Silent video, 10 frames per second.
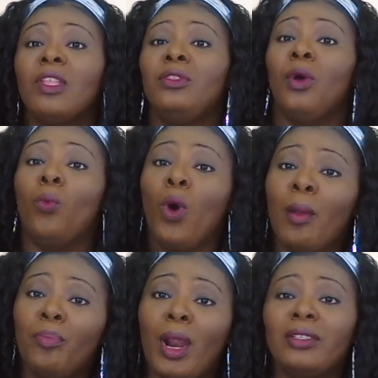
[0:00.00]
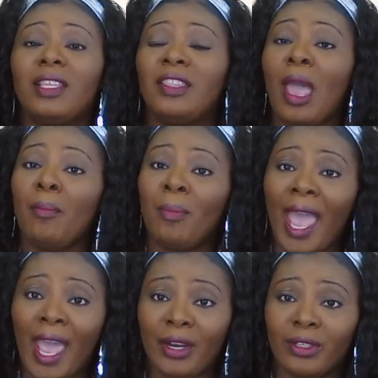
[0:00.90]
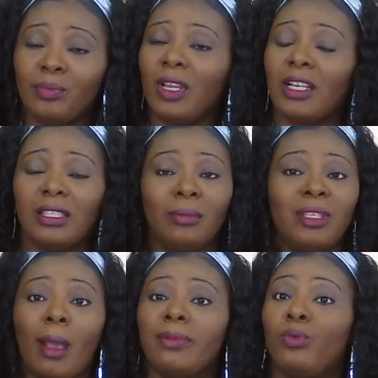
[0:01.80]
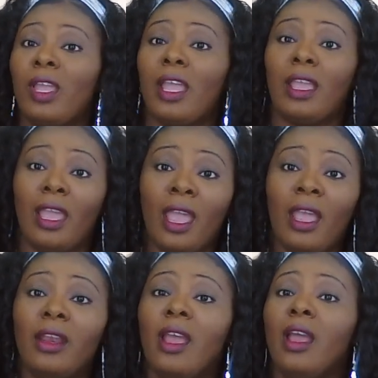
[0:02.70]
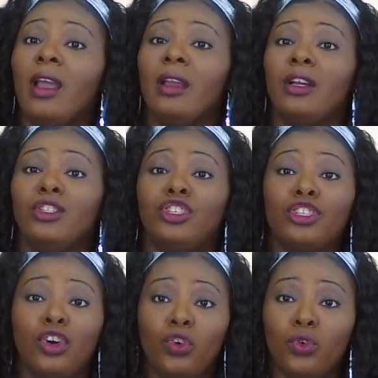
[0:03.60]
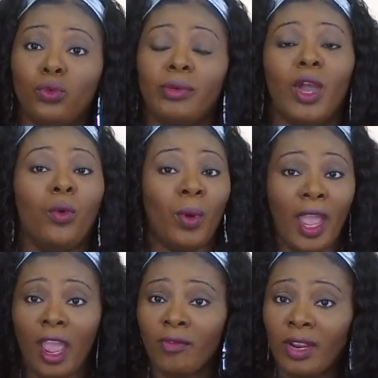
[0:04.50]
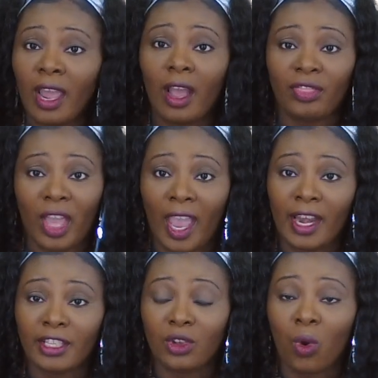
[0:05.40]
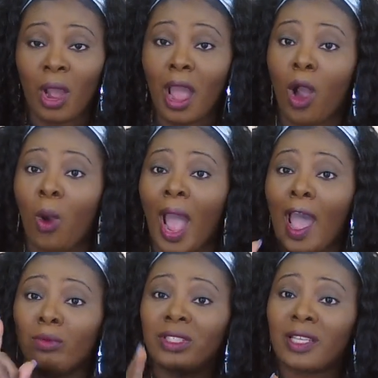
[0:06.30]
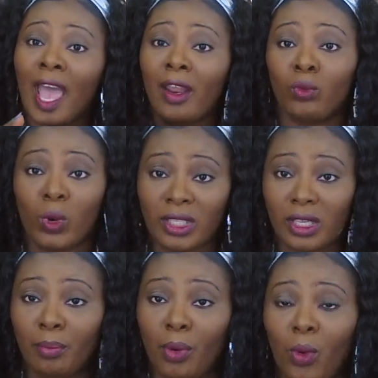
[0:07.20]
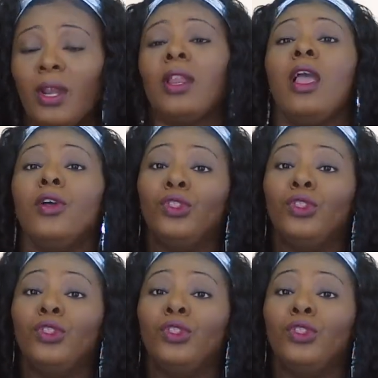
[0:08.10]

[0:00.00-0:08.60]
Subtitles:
The one person that matters, because sometimes we can get consumed with everything that's going on outside of what's important.